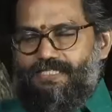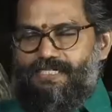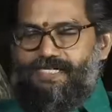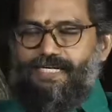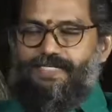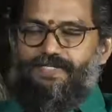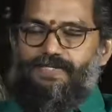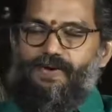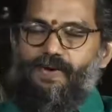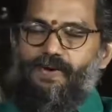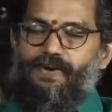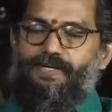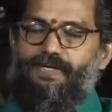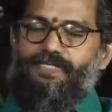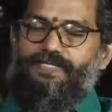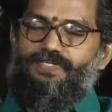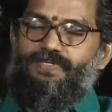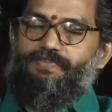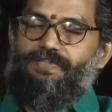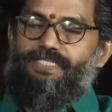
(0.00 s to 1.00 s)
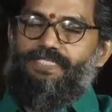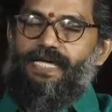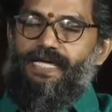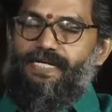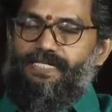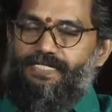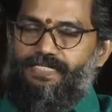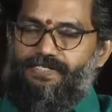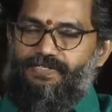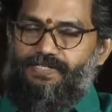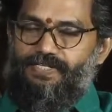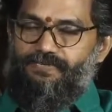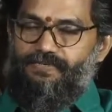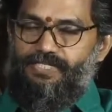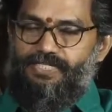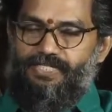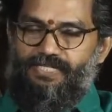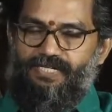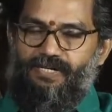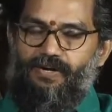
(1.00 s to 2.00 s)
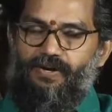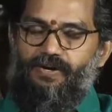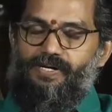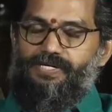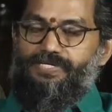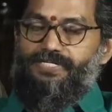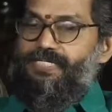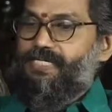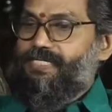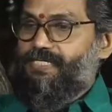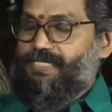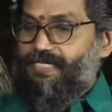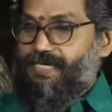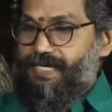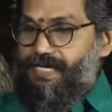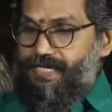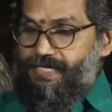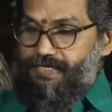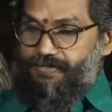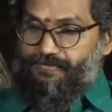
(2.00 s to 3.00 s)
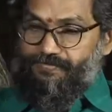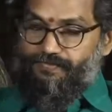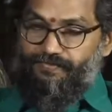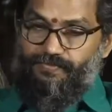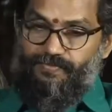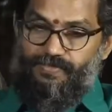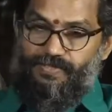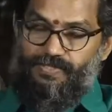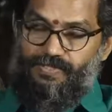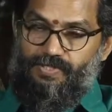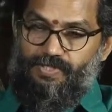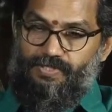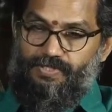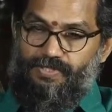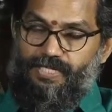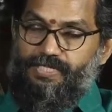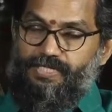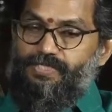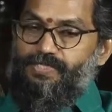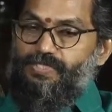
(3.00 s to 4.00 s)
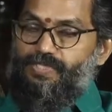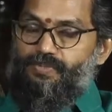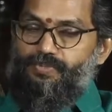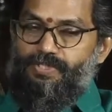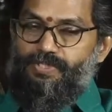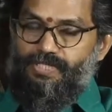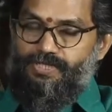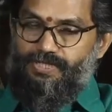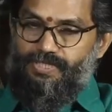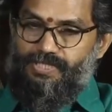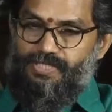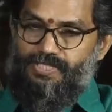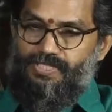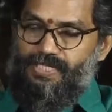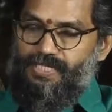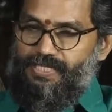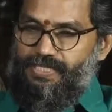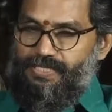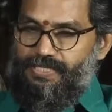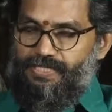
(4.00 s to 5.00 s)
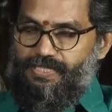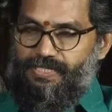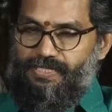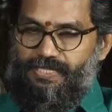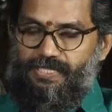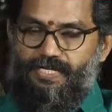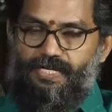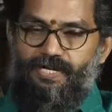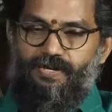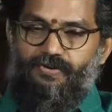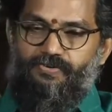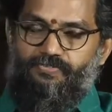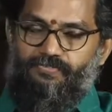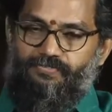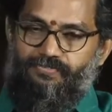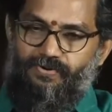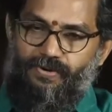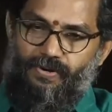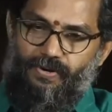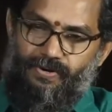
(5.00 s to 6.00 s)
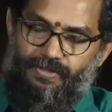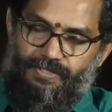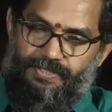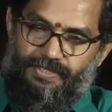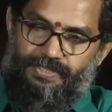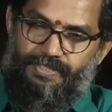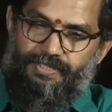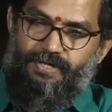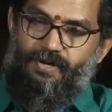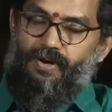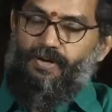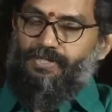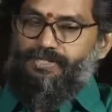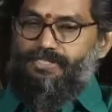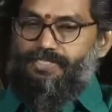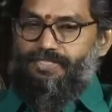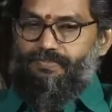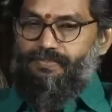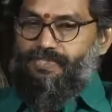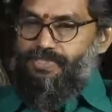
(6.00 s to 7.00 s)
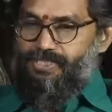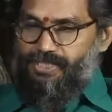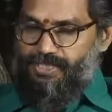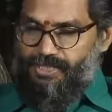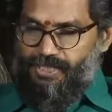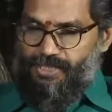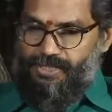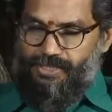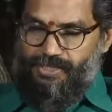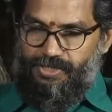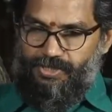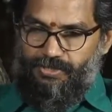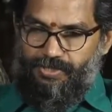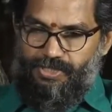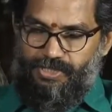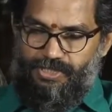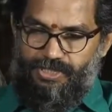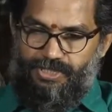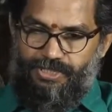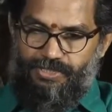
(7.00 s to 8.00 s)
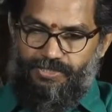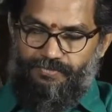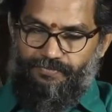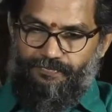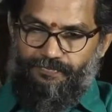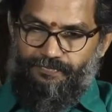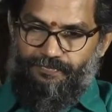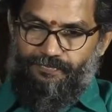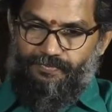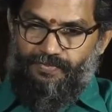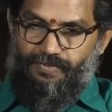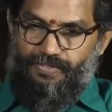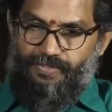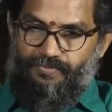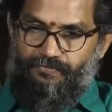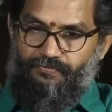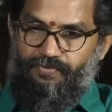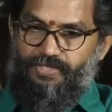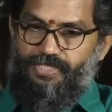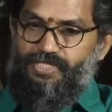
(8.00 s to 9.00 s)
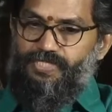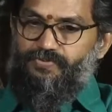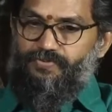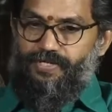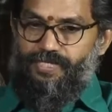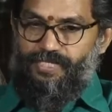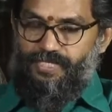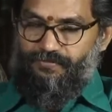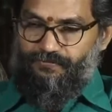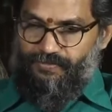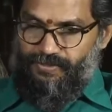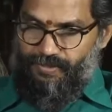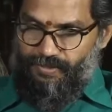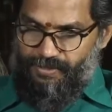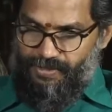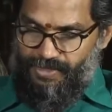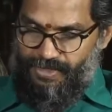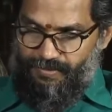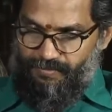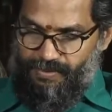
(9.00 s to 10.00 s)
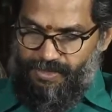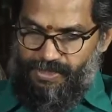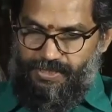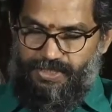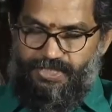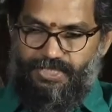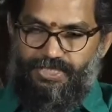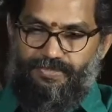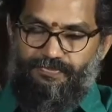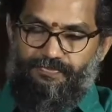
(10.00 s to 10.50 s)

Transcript: has got a specialty division called Sun Care, that is Sunethri Center for Autism Research and Education, which is working with autism kids.